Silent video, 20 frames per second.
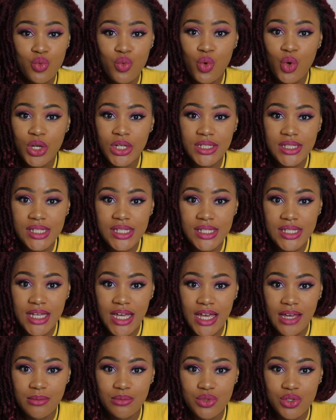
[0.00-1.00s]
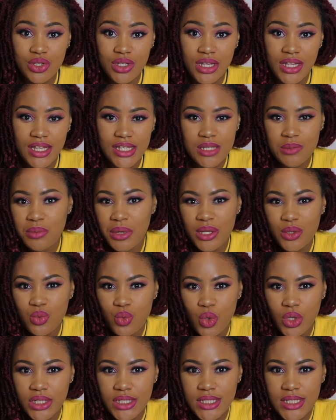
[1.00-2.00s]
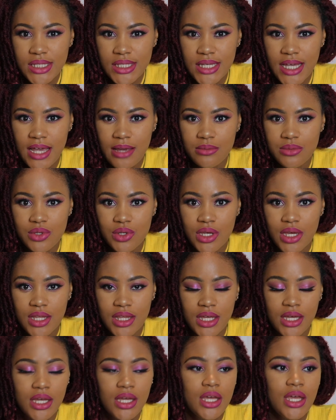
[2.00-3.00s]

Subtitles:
Quality time together, spend quality time together.